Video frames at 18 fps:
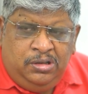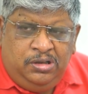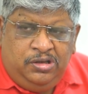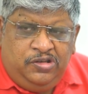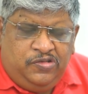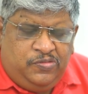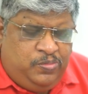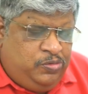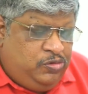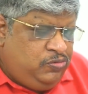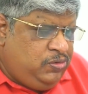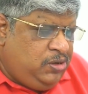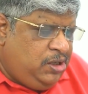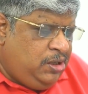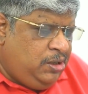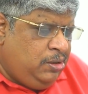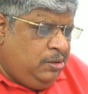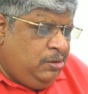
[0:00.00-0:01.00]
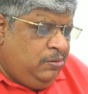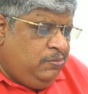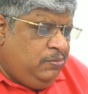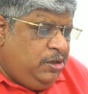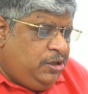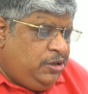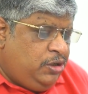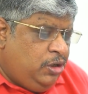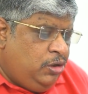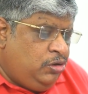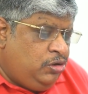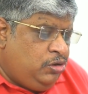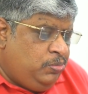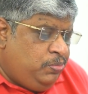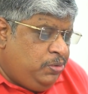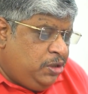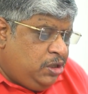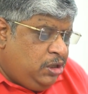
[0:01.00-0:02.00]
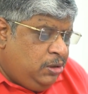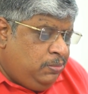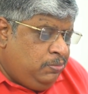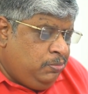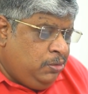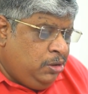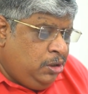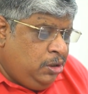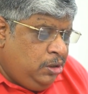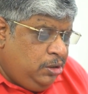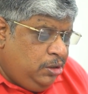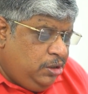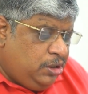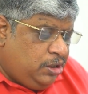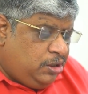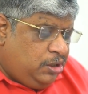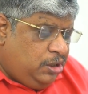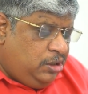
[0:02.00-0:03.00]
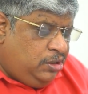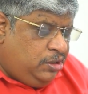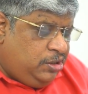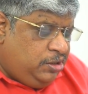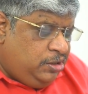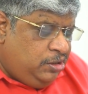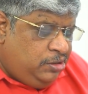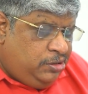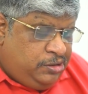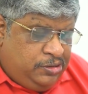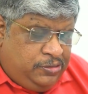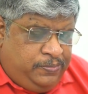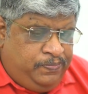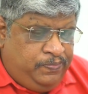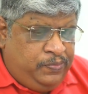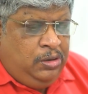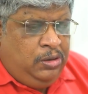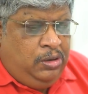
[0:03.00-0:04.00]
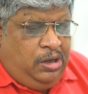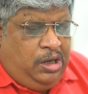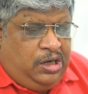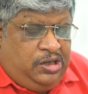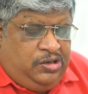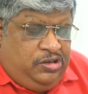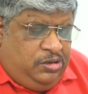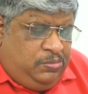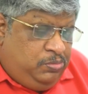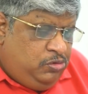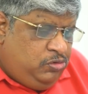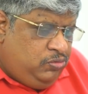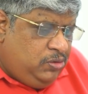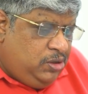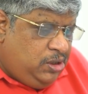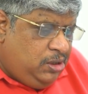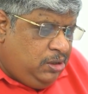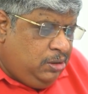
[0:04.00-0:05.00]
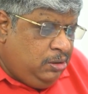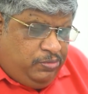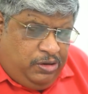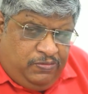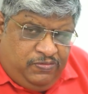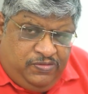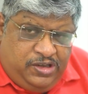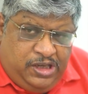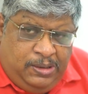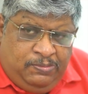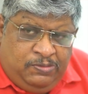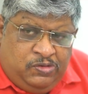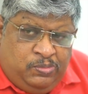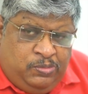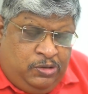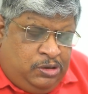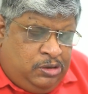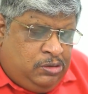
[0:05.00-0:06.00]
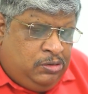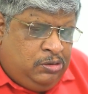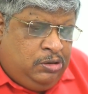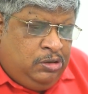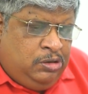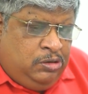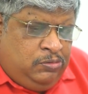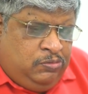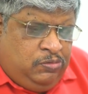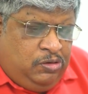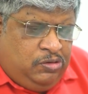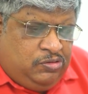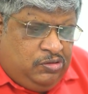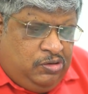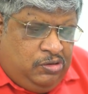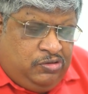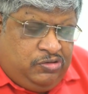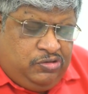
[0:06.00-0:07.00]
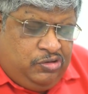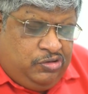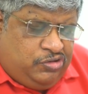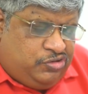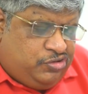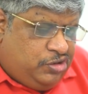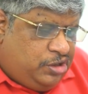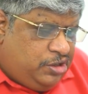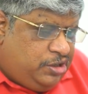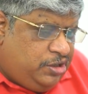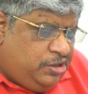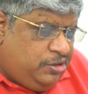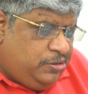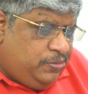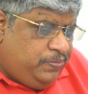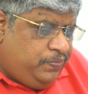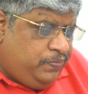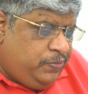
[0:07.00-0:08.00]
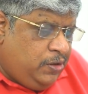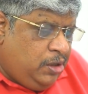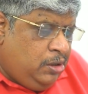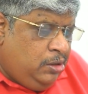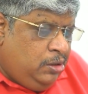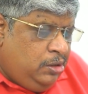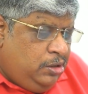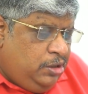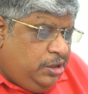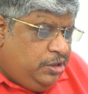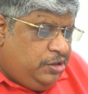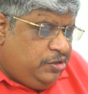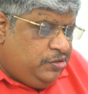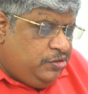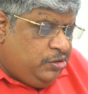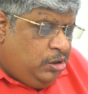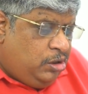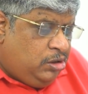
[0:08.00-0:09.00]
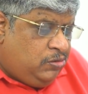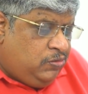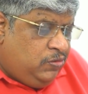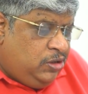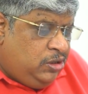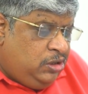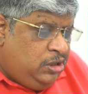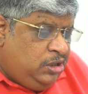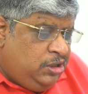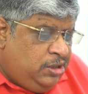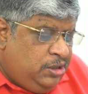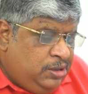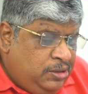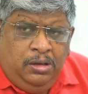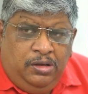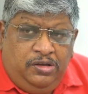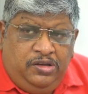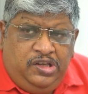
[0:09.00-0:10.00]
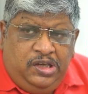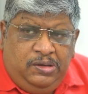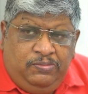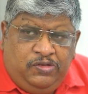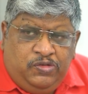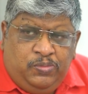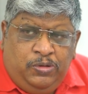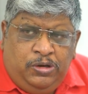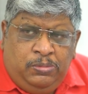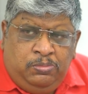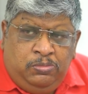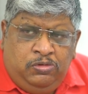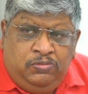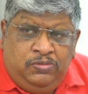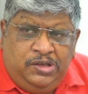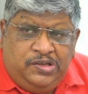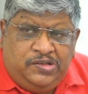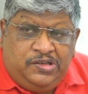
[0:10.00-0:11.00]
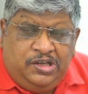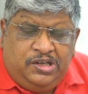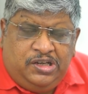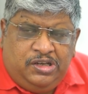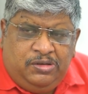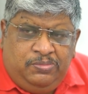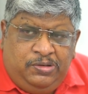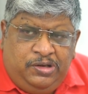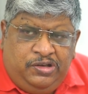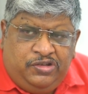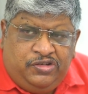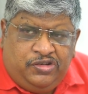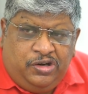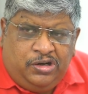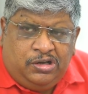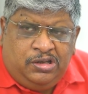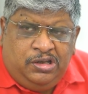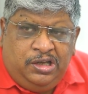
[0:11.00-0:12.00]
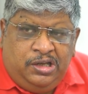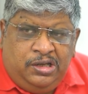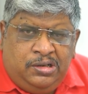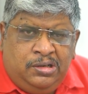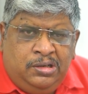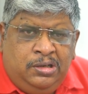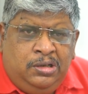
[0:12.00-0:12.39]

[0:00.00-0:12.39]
This movie went on to become a cult hit. Another movie of James Bond was also shot here. It is not only James Bond movies that have been shot there.